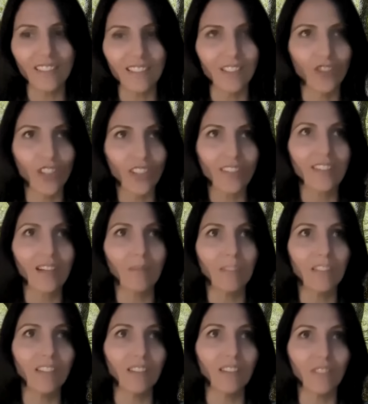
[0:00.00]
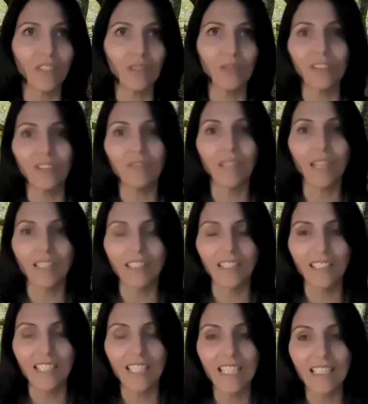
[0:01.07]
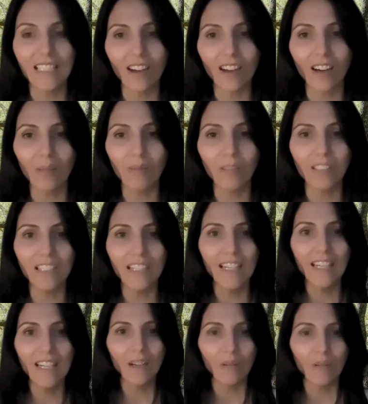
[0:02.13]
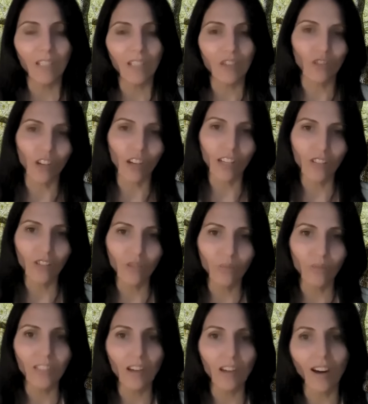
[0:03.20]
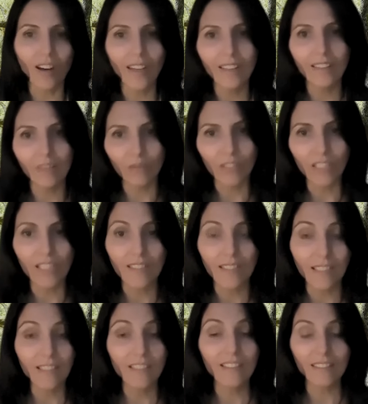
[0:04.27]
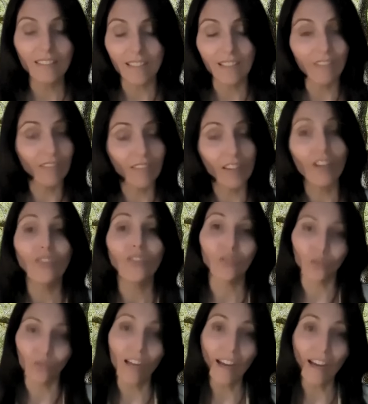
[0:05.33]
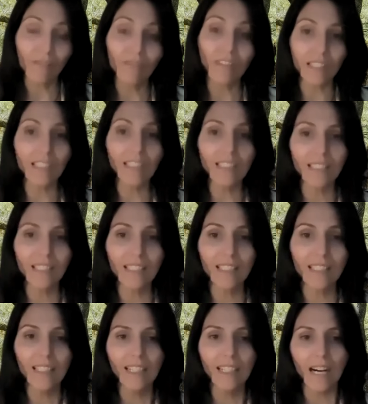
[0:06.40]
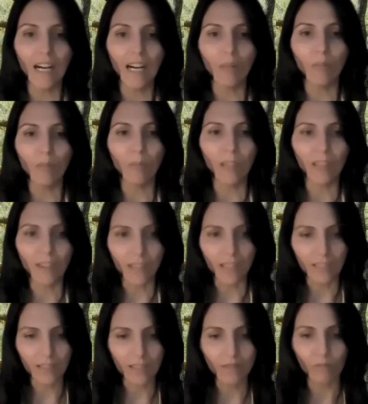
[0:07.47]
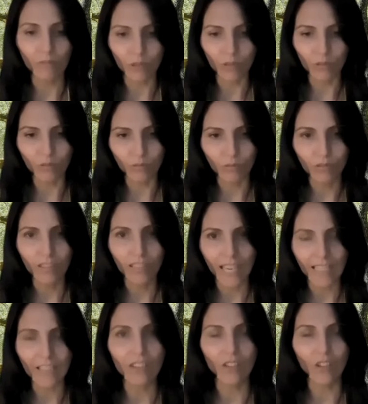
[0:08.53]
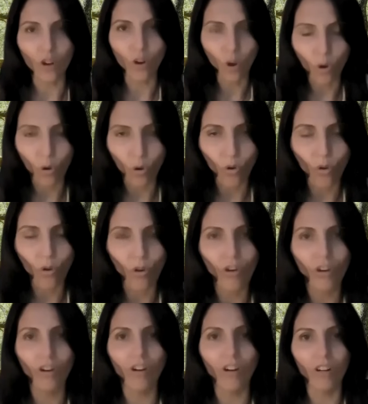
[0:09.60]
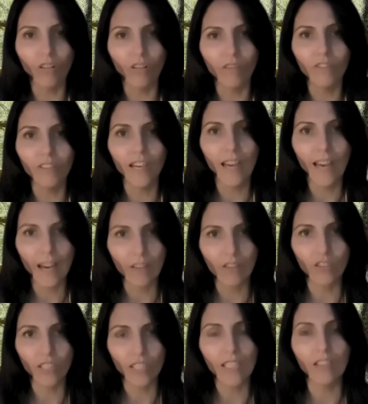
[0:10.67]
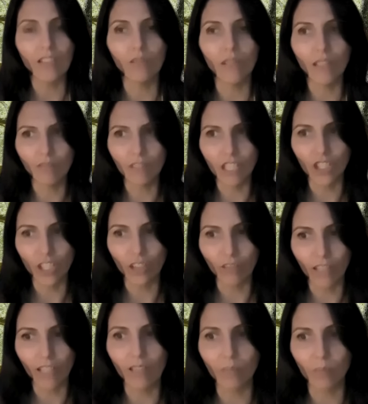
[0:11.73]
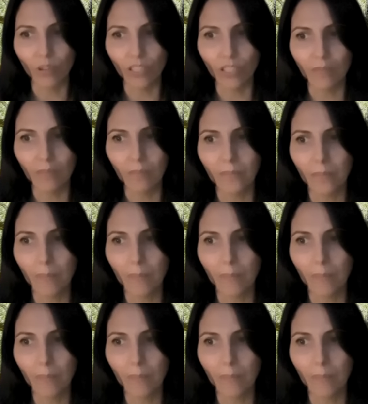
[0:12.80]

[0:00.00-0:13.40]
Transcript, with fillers: and it's just come in, I feel, at the nick of time. And we can try and do it with diet and all these things, and those do have validity, but this will get to the core of how to heal and regenerate the body.